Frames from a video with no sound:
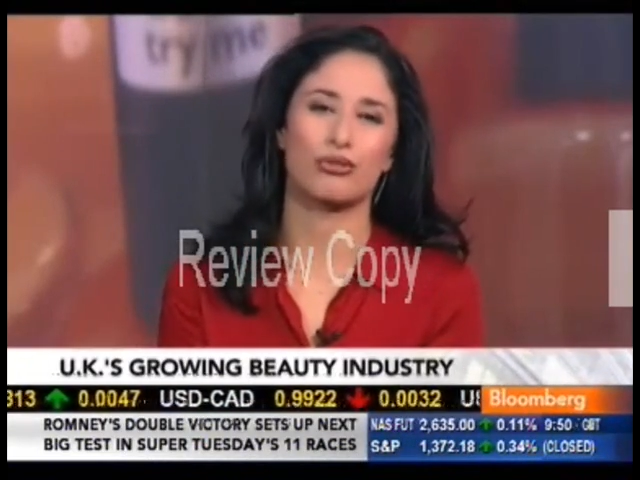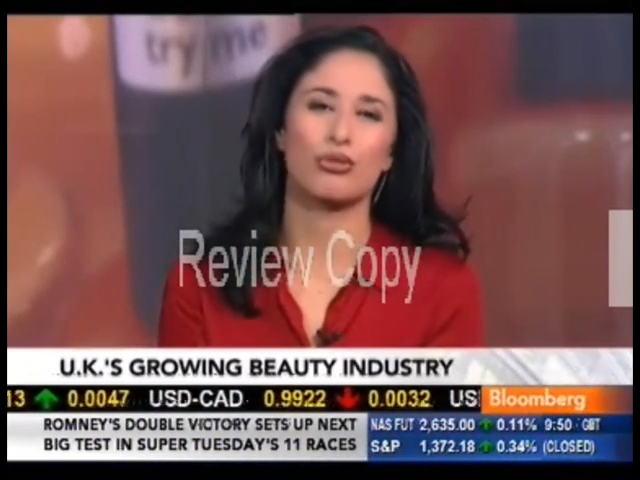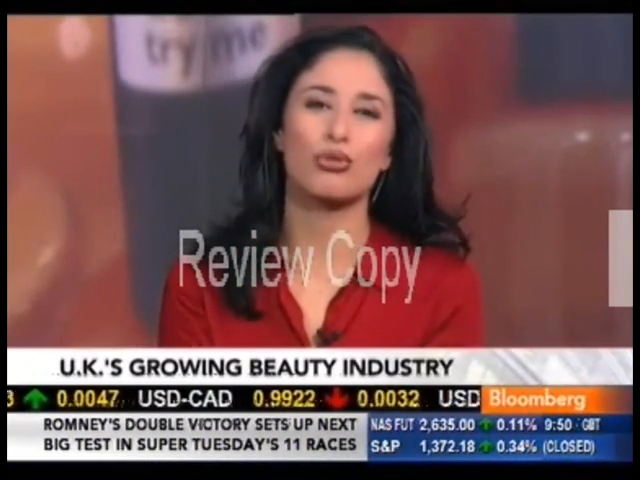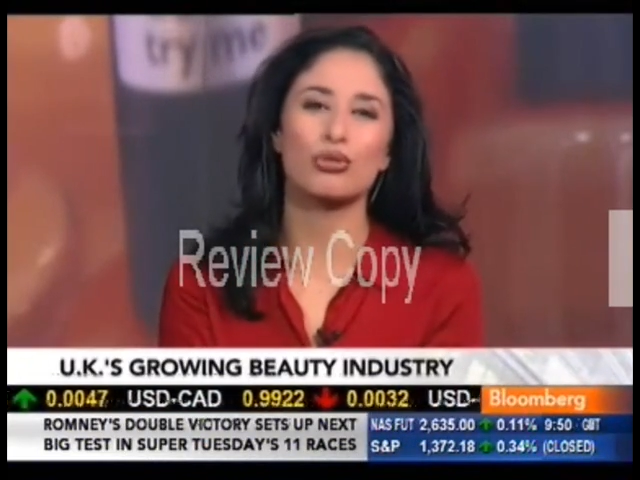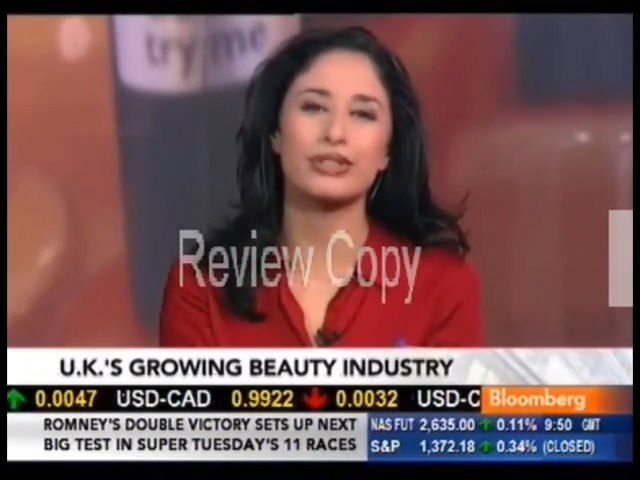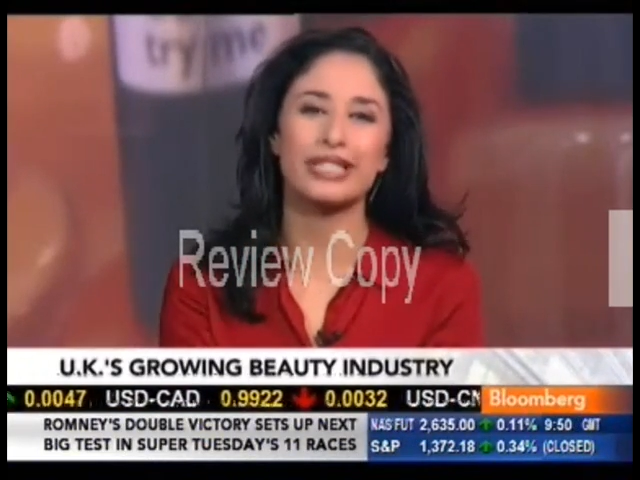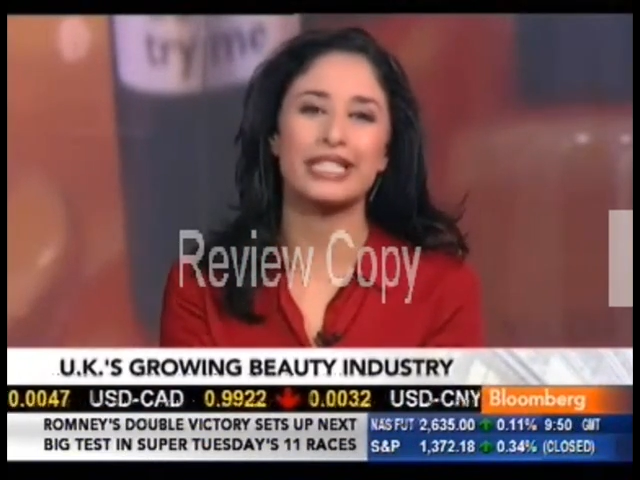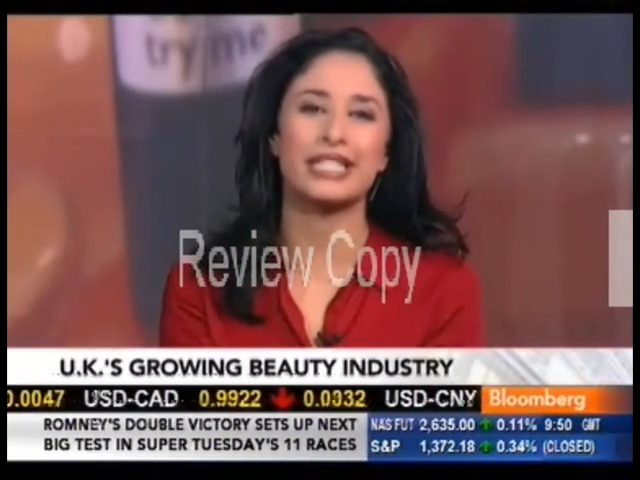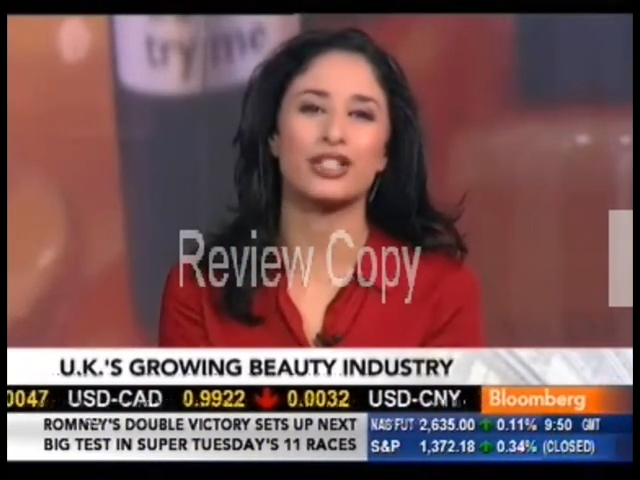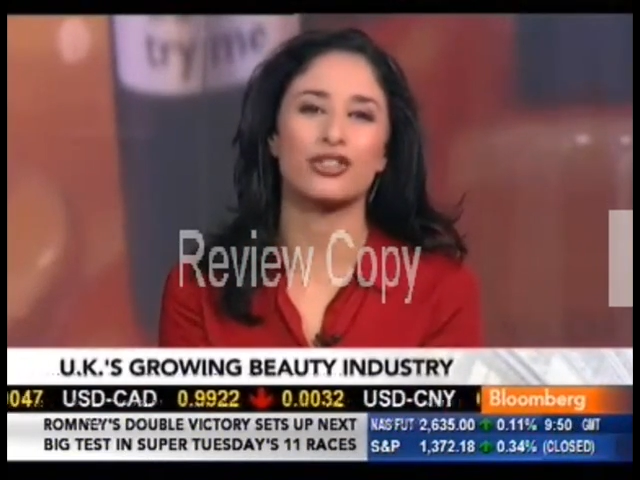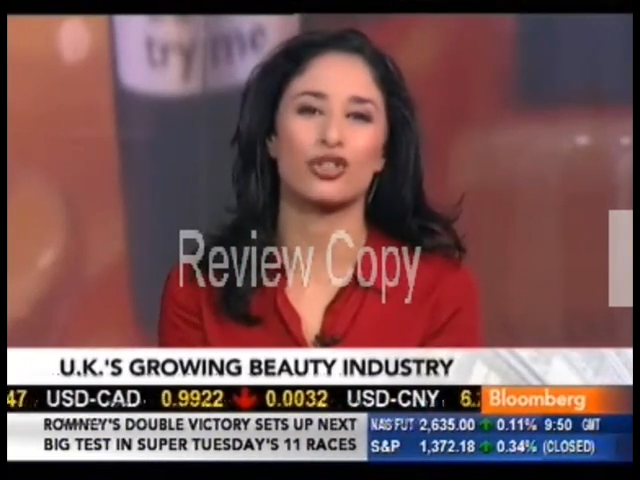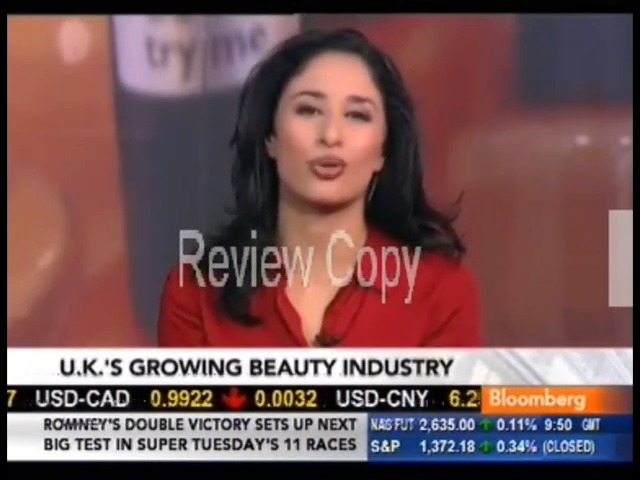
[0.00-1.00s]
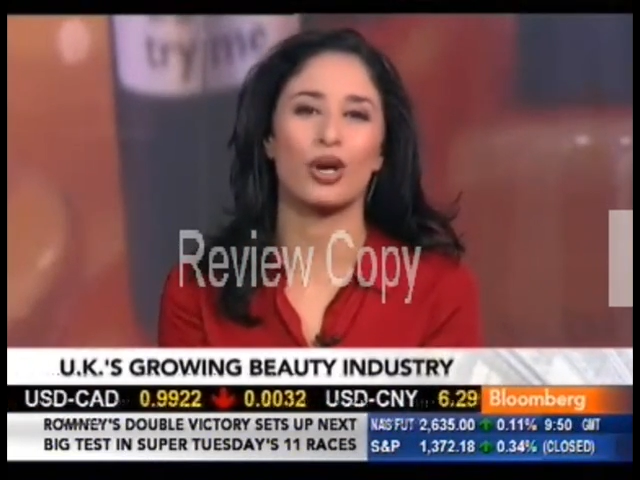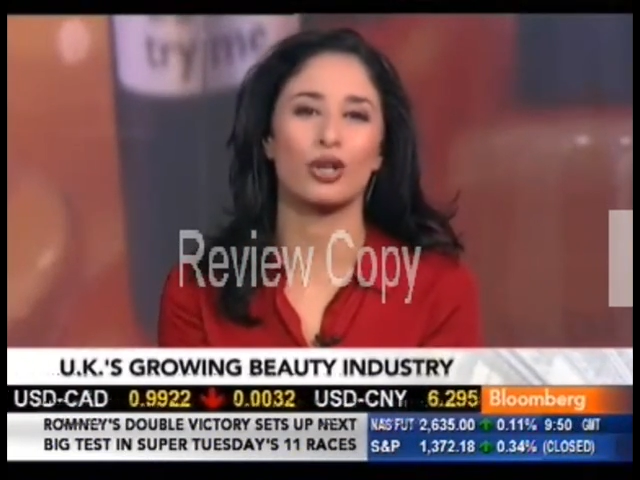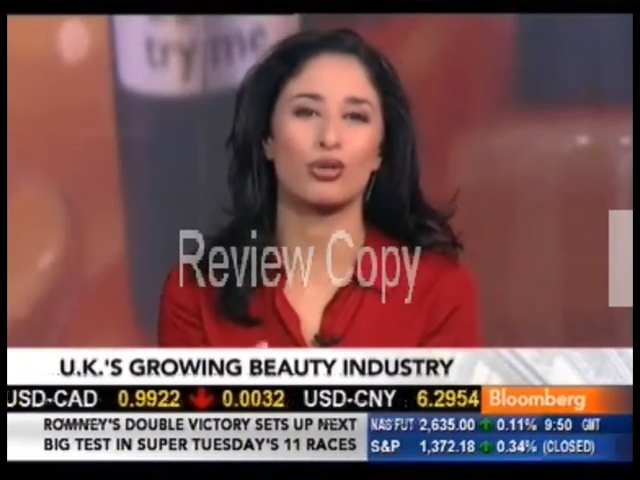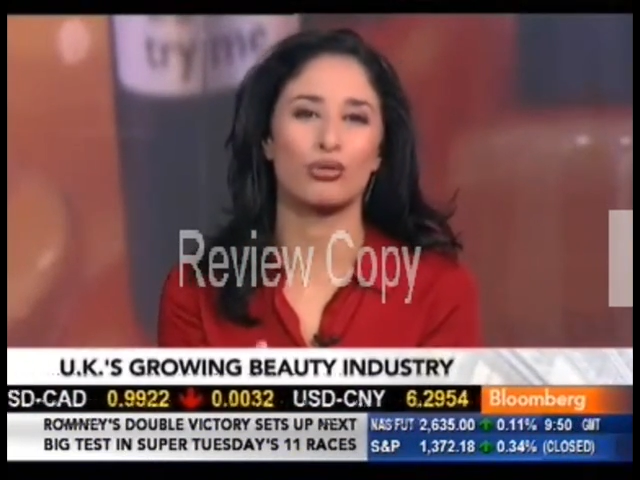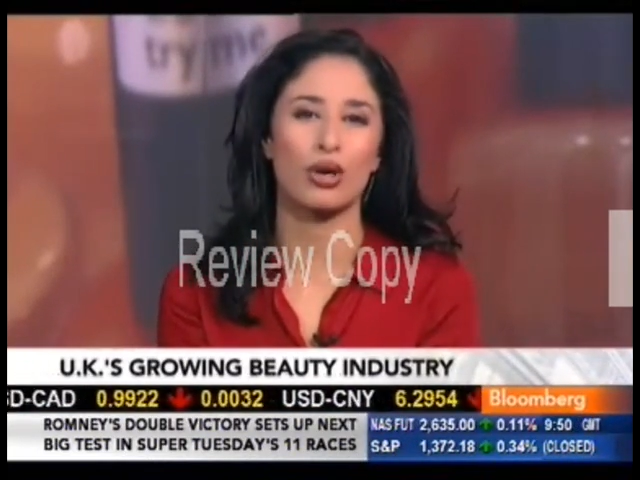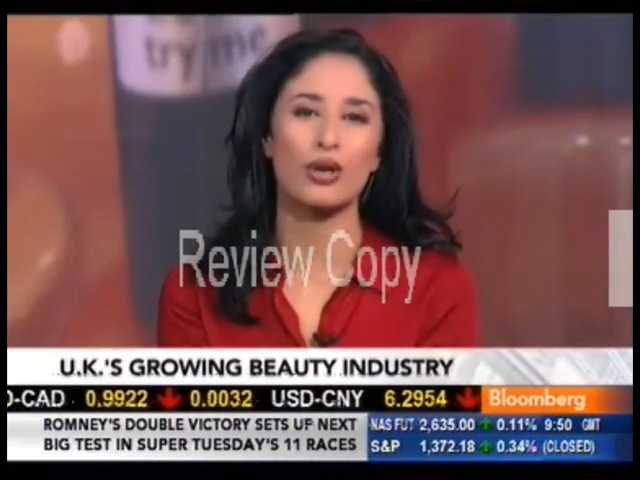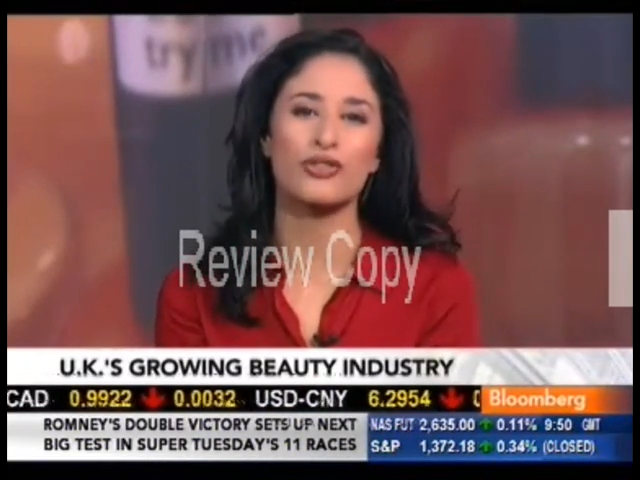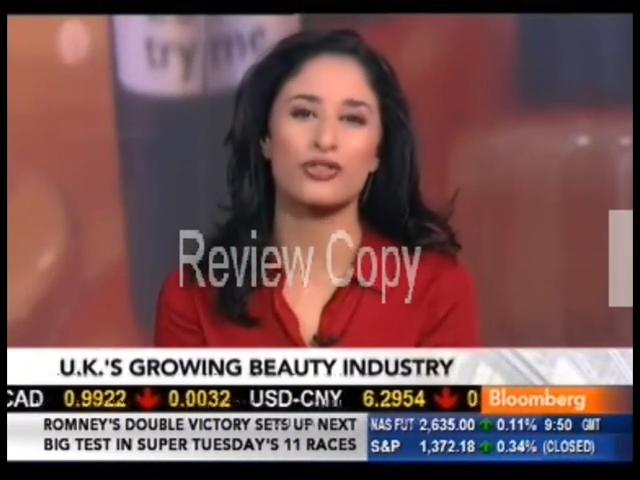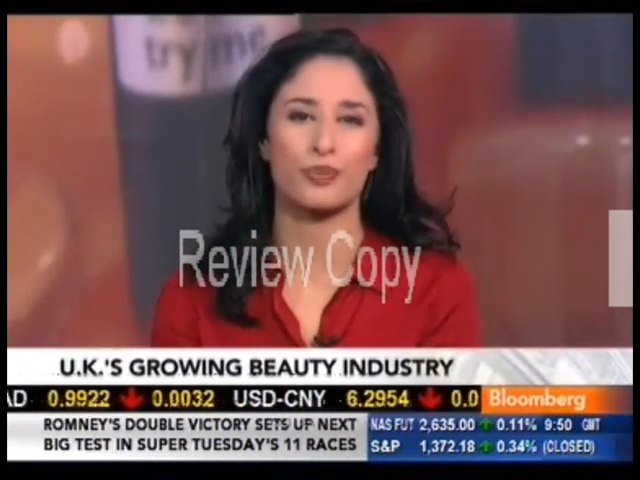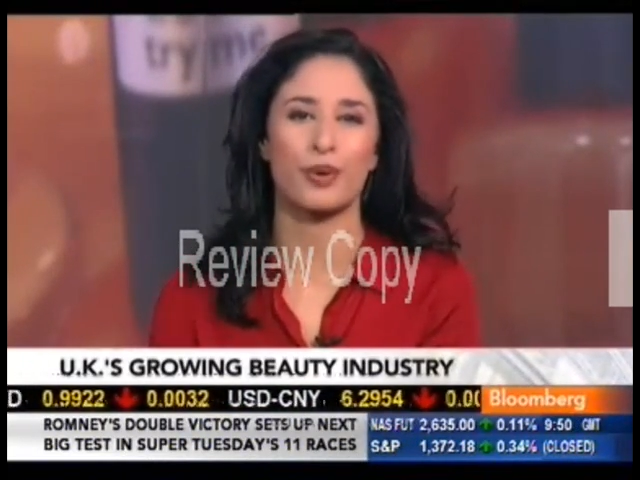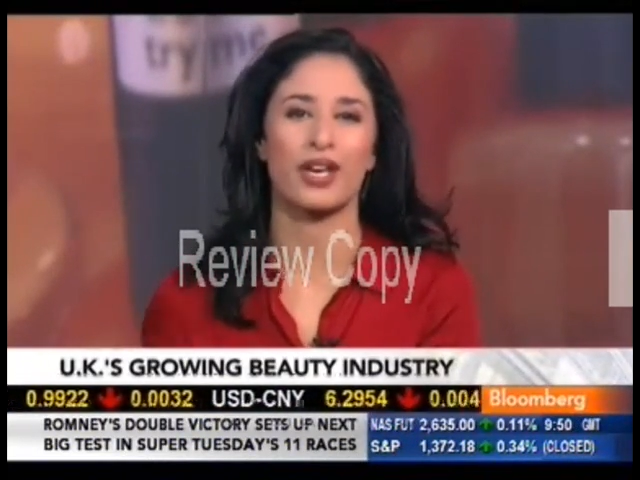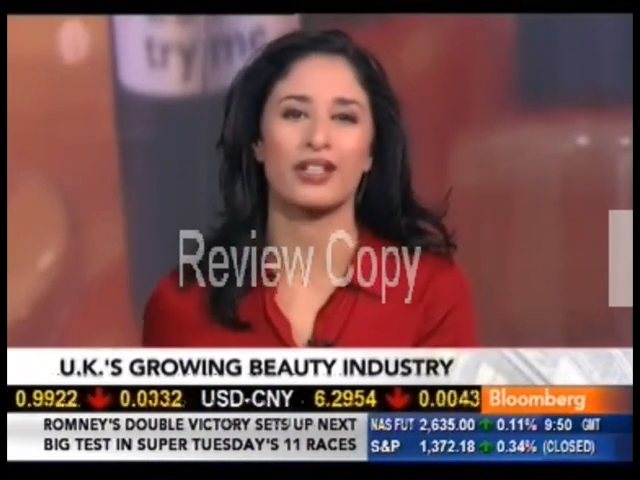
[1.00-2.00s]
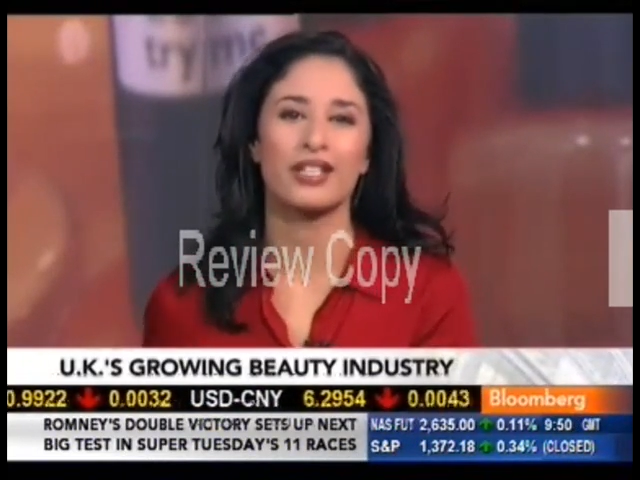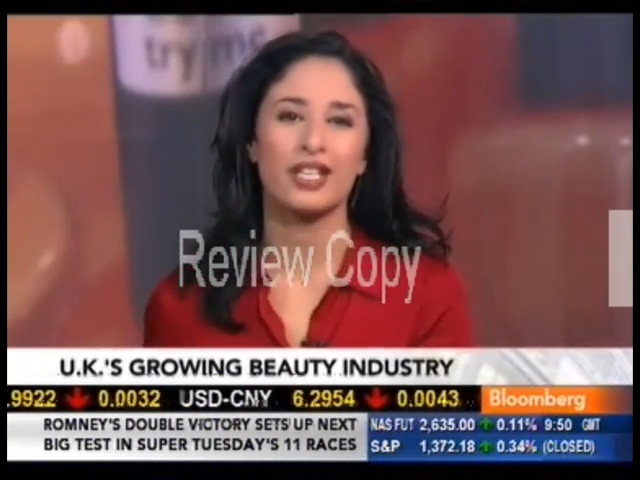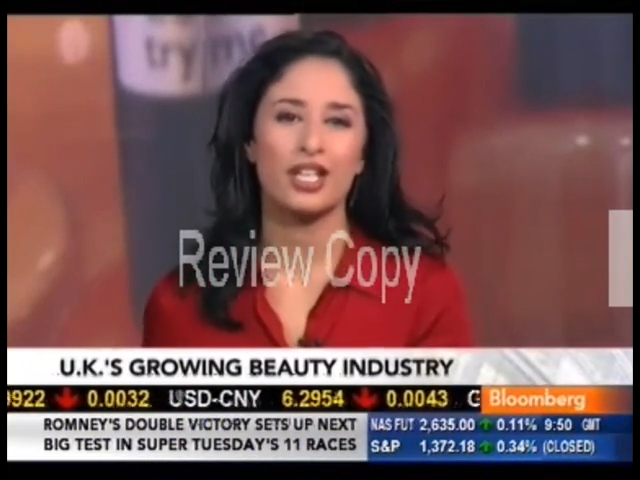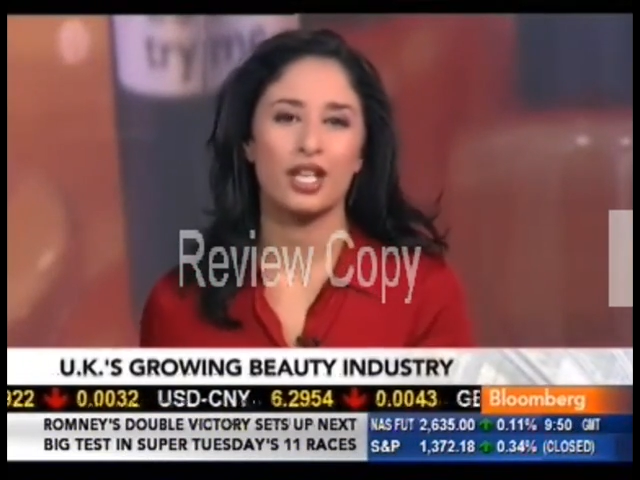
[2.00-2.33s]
are all leading to a growth spurt